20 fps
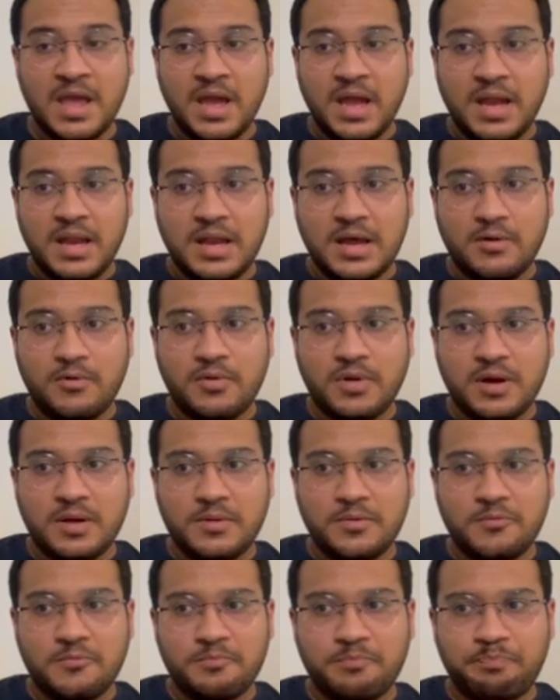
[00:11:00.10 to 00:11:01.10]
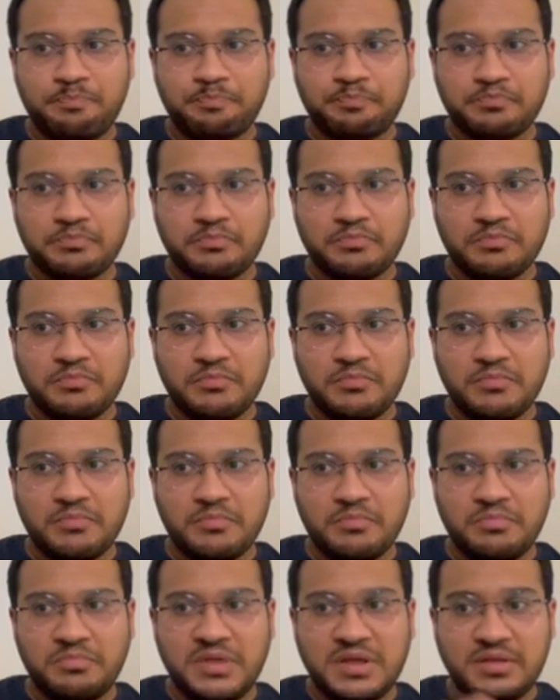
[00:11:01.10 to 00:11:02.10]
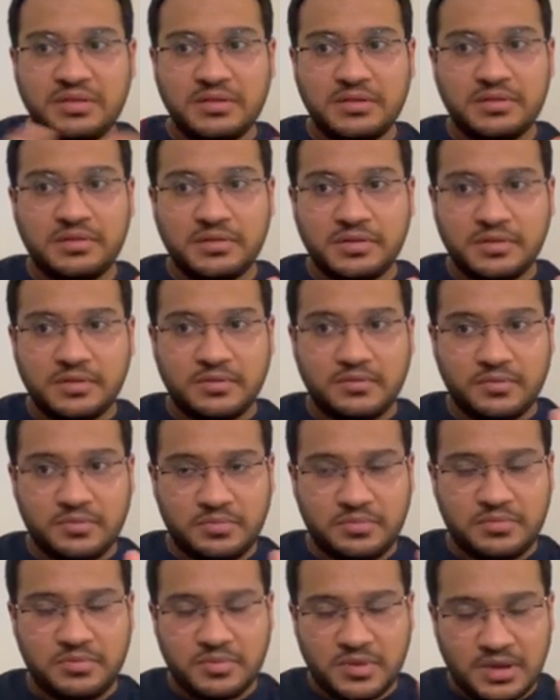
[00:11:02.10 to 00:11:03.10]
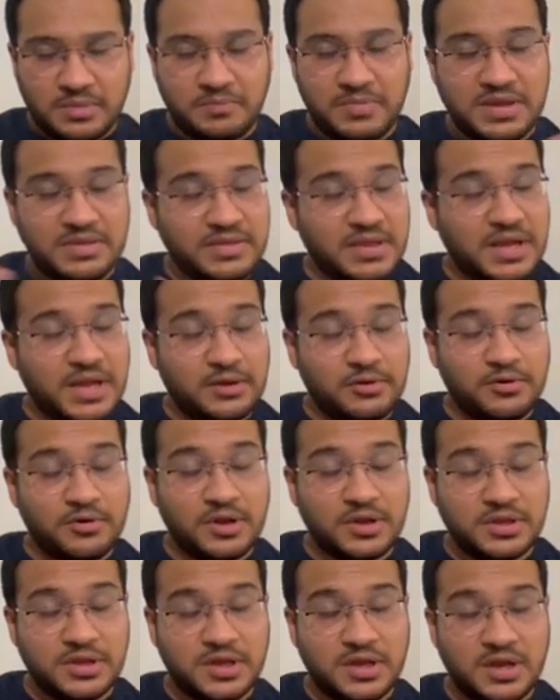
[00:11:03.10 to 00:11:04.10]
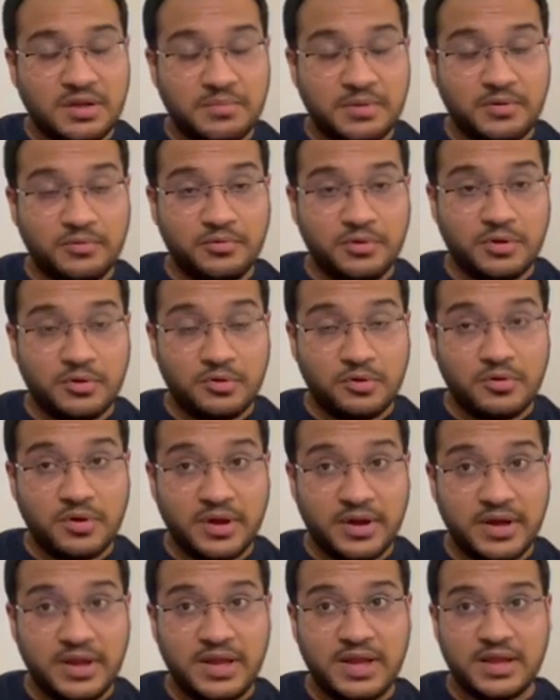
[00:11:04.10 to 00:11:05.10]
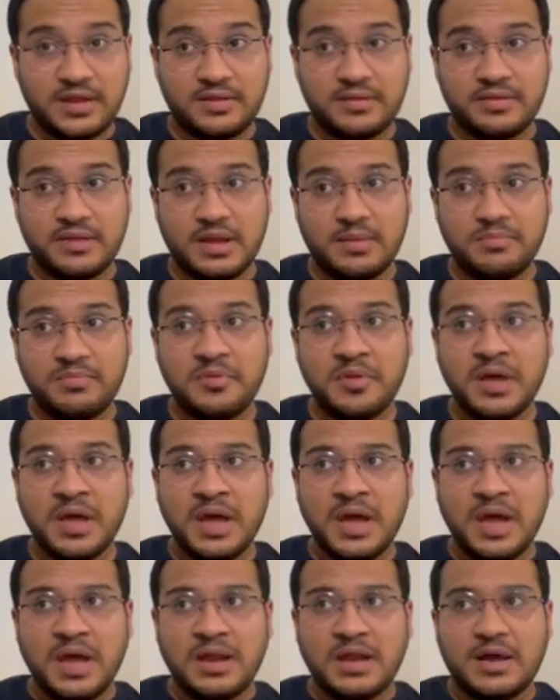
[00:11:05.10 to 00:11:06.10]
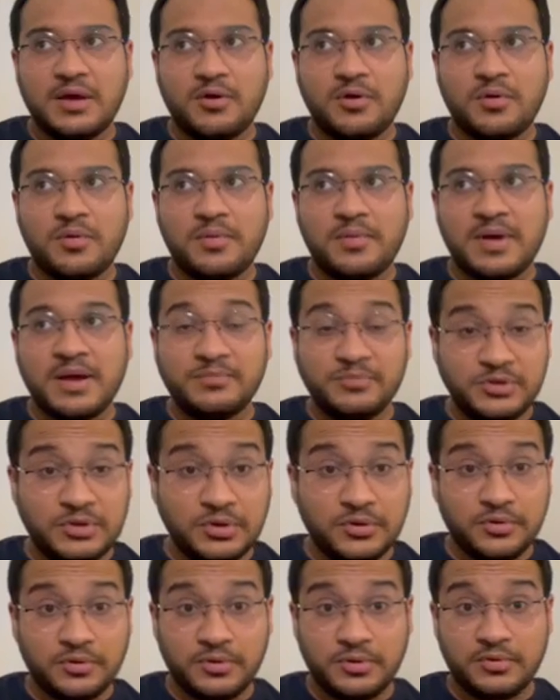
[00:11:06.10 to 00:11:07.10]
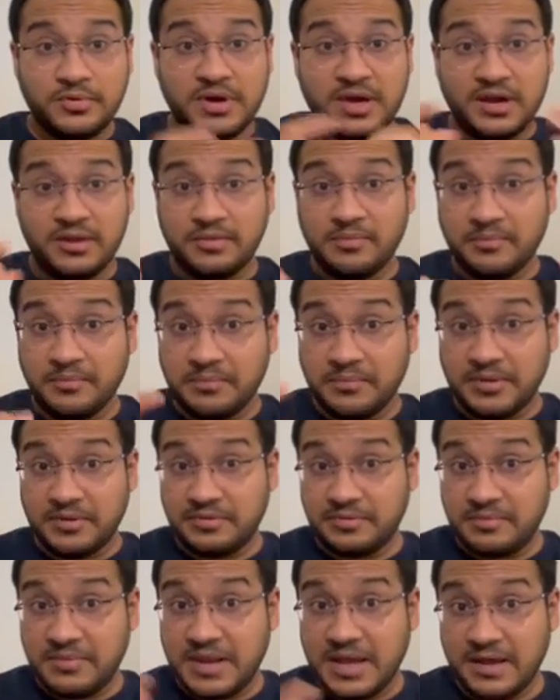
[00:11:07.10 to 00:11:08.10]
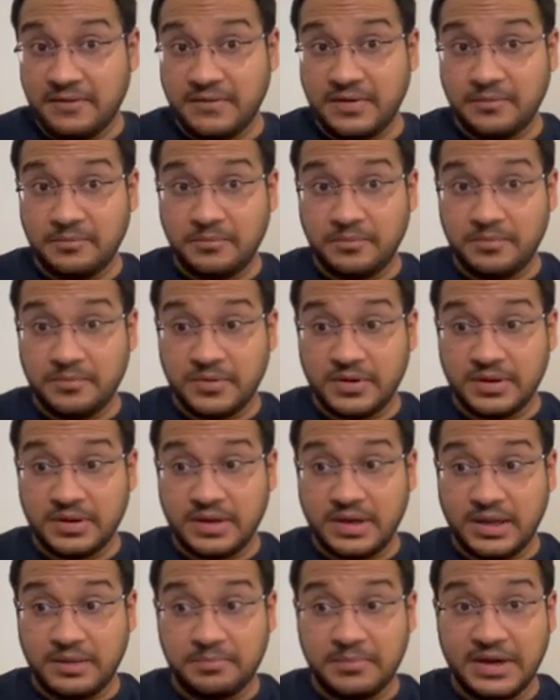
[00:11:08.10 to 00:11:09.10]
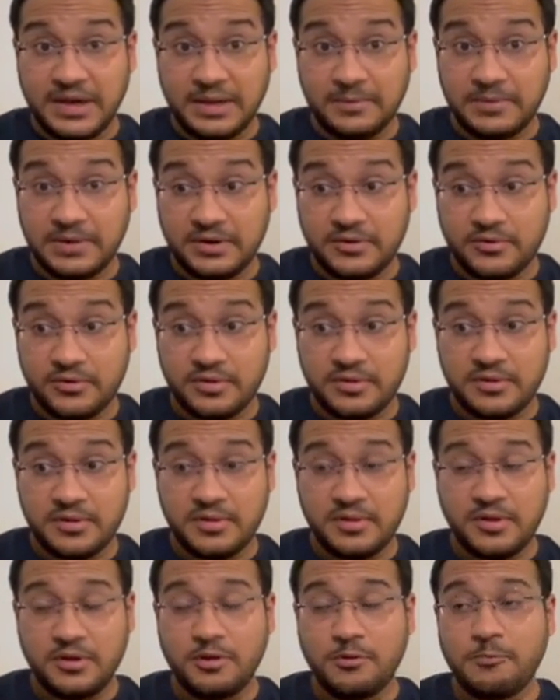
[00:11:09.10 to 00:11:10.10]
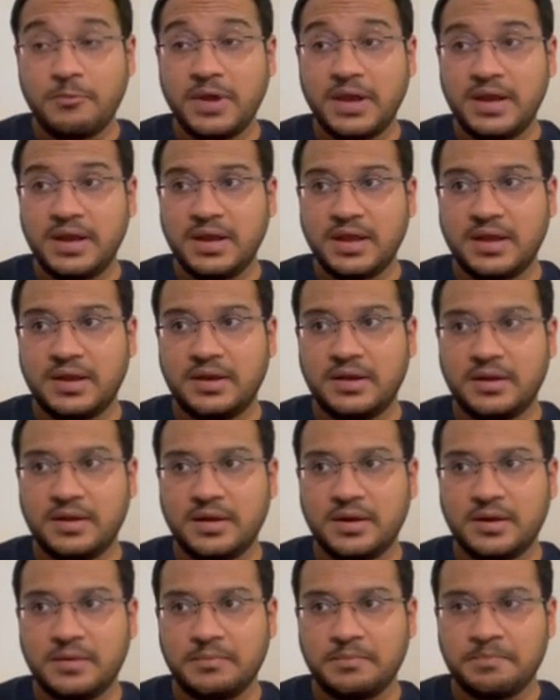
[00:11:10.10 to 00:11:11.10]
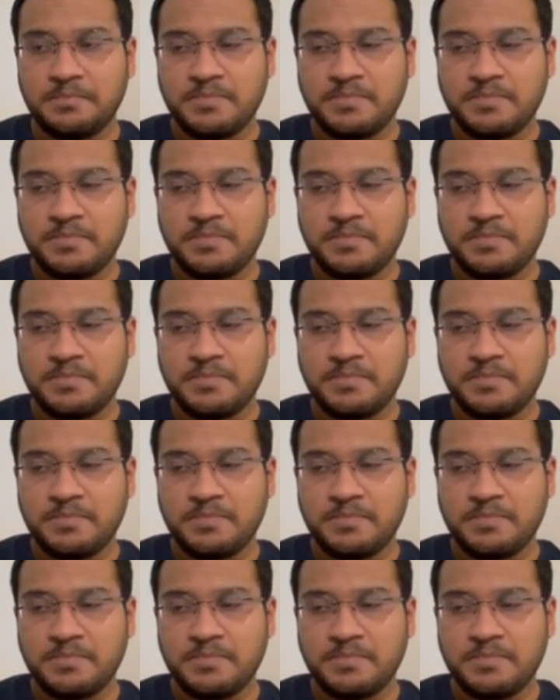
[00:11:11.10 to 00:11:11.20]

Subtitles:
Now, this is a basic introduction about the ORE exams. Now, I'm sure you guys must be having like multiple questions in your mind, and